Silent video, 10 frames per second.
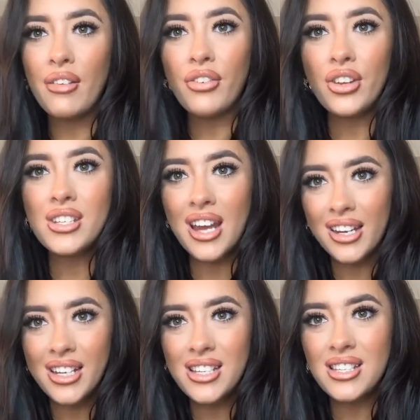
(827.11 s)
for the
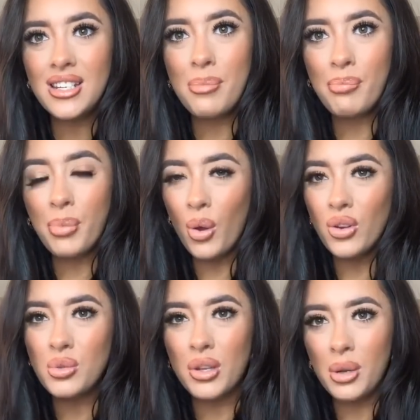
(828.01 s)
daddies to
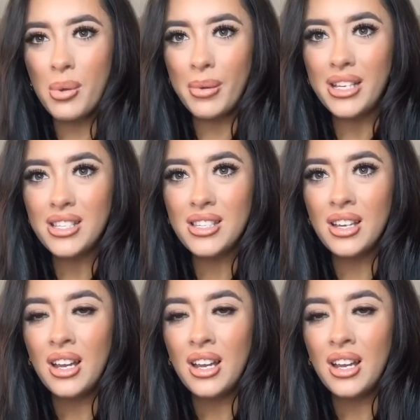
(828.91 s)
bond with their babies.